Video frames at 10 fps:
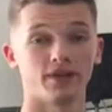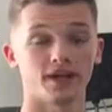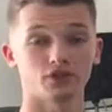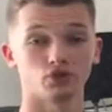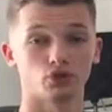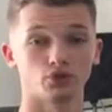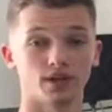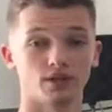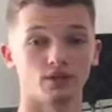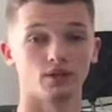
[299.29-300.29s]
the national
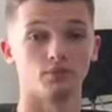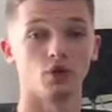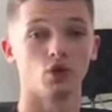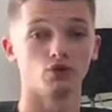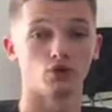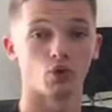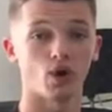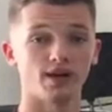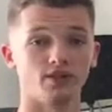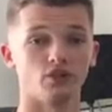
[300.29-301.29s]
curriculum
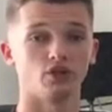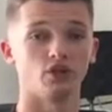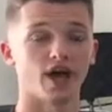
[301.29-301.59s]
required